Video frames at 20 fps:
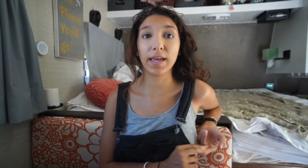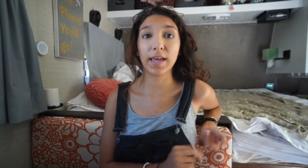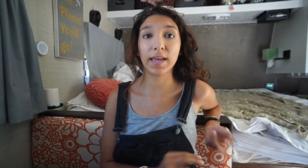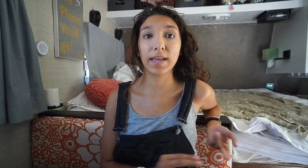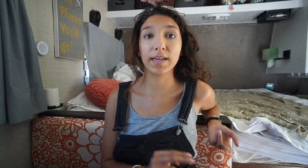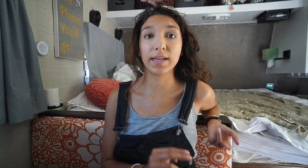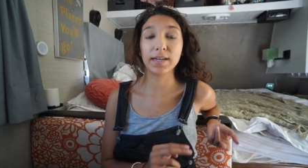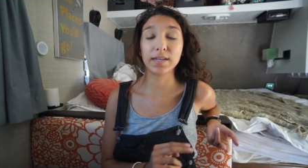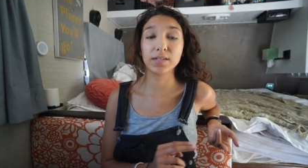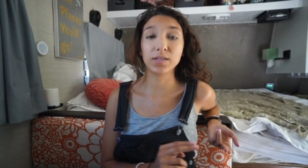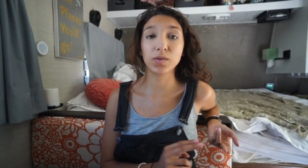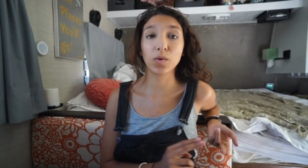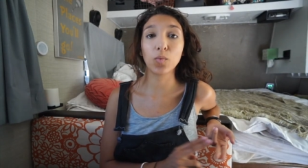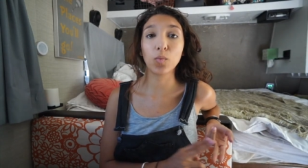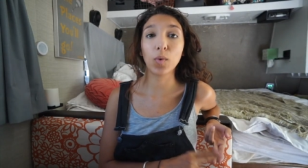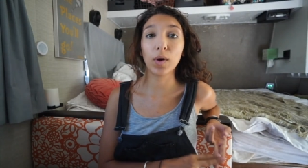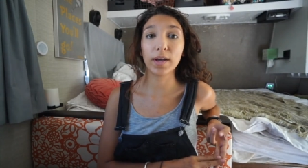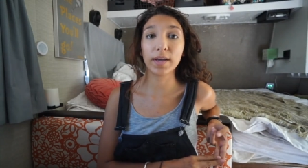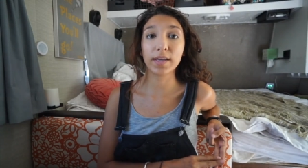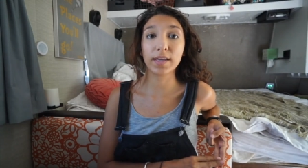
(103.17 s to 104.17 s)
and
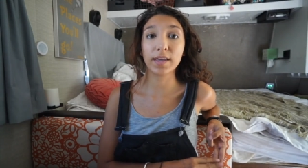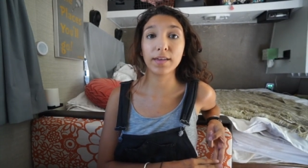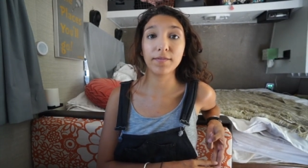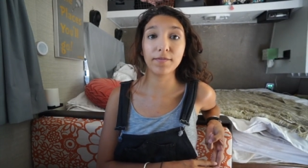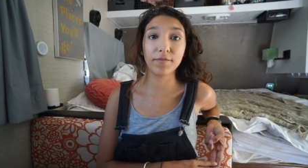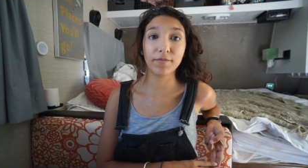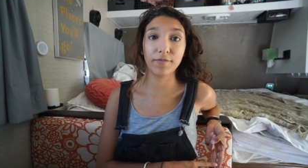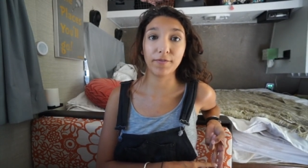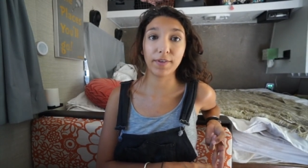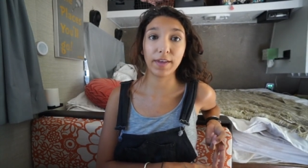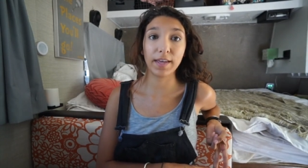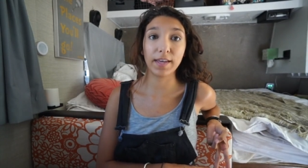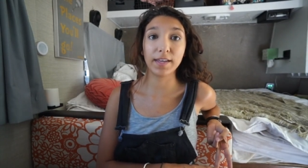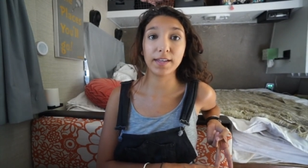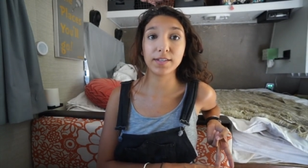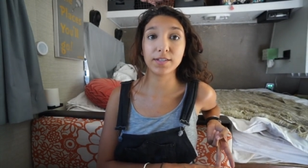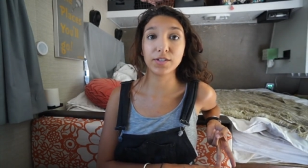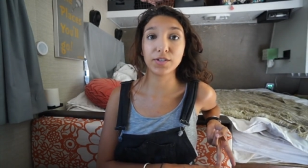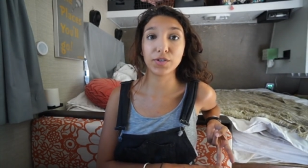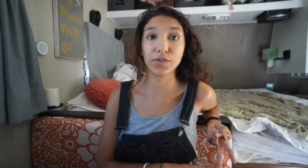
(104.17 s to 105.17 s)
what can fit
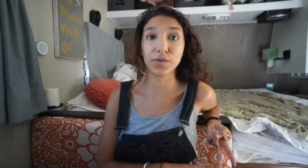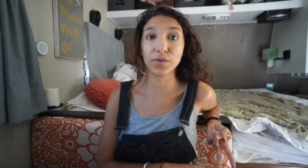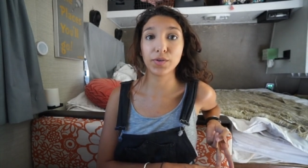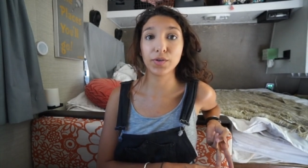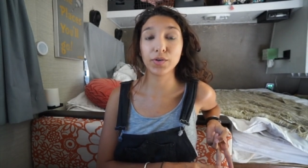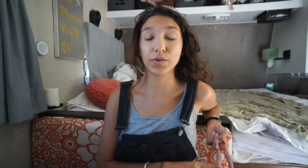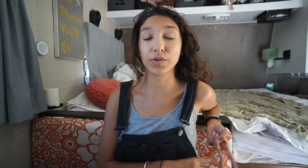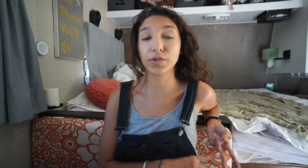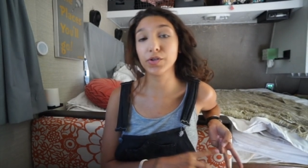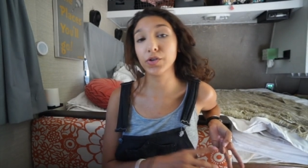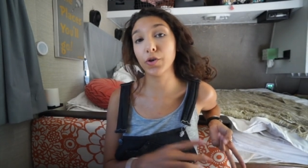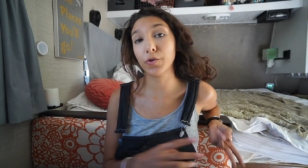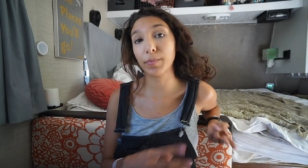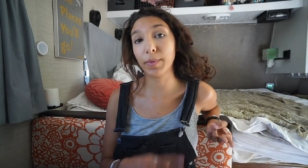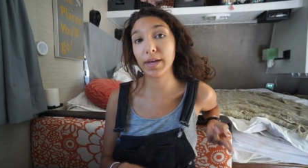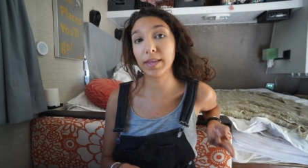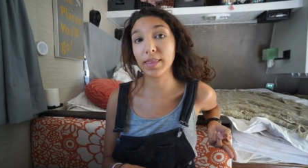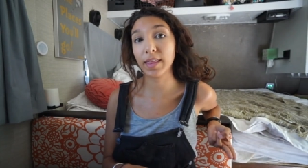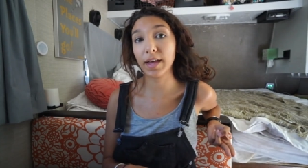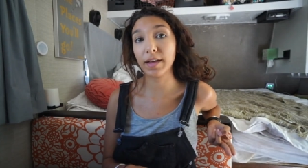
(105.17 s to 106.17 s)
into your
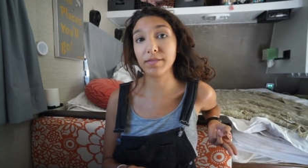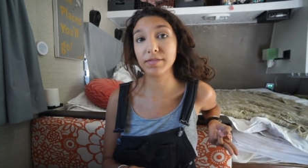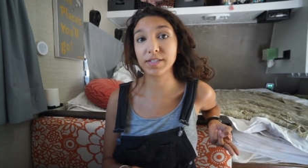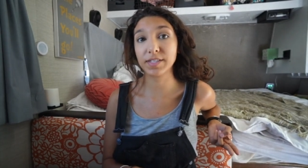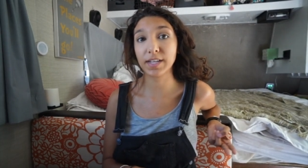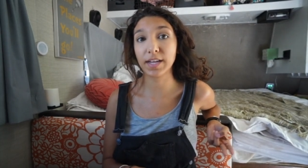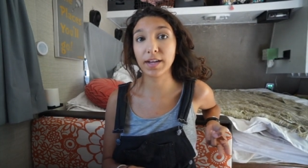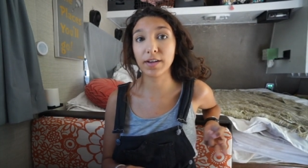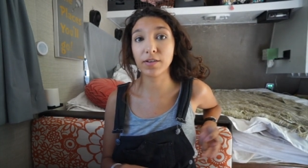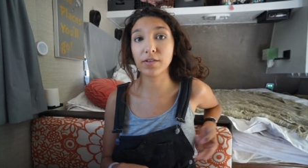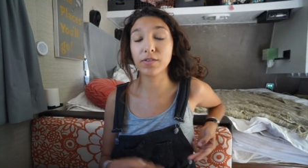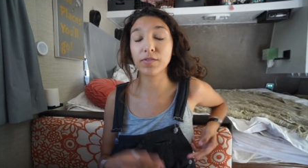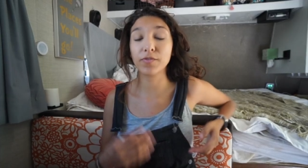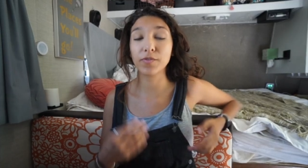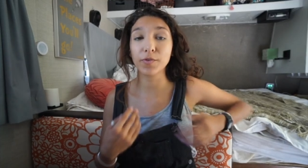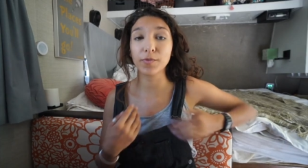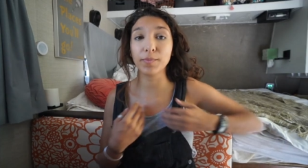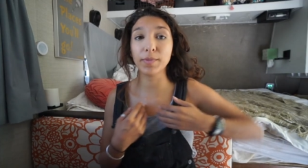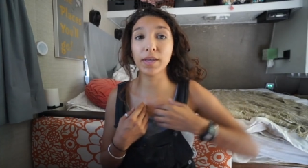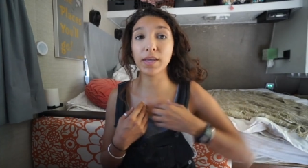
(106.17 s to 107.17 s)
nomad lifestyle
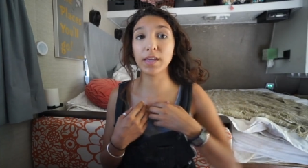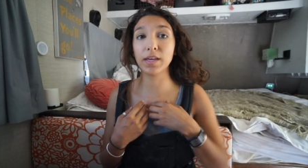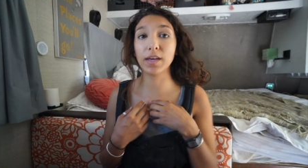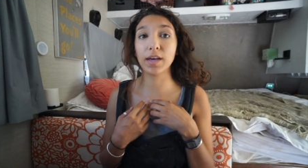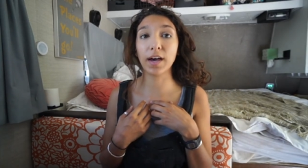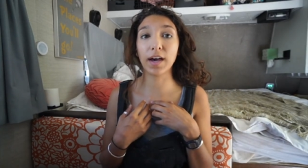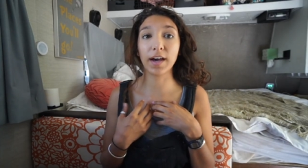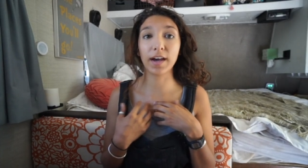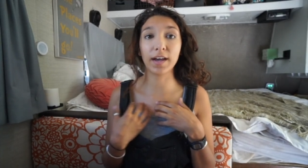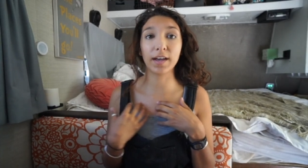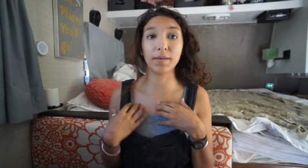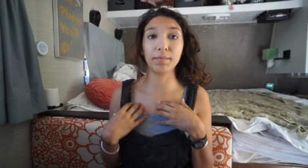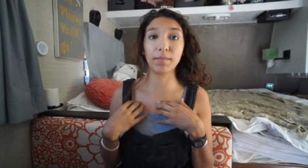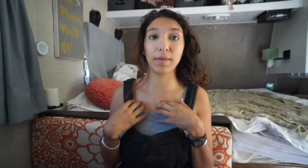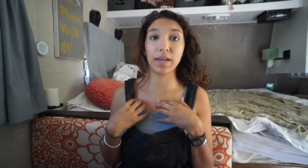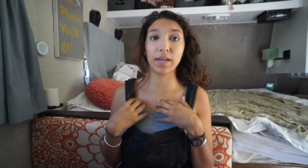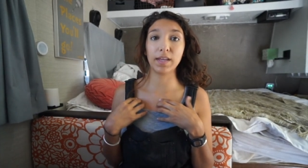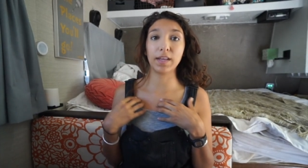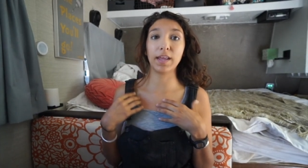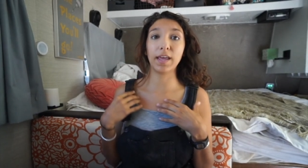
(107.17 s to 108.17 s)
for me I
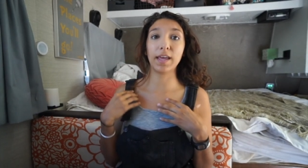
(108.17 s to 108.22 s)
made